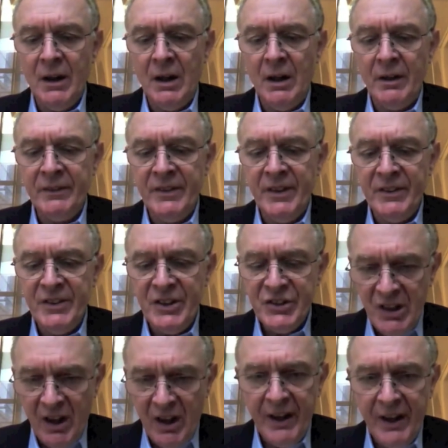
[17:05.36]
the
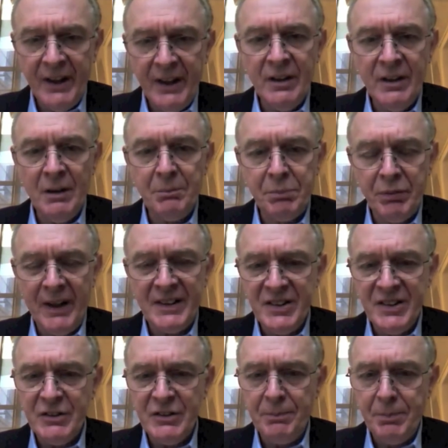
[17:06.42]
design and
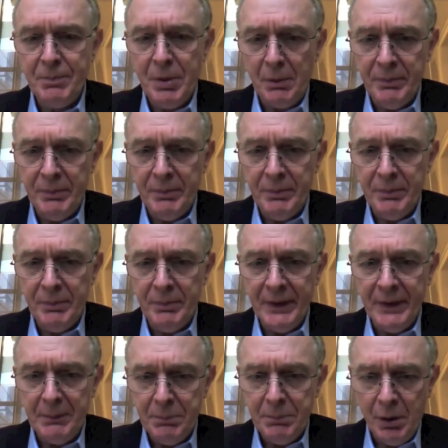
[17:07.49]
practice of public
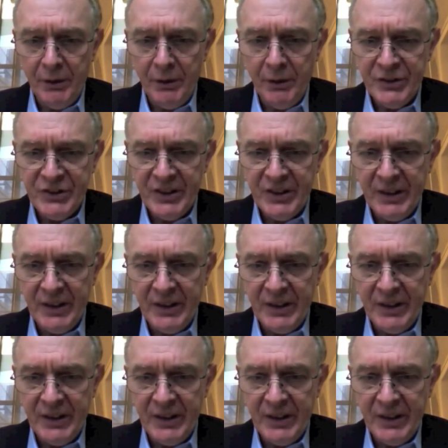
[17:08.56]
policy.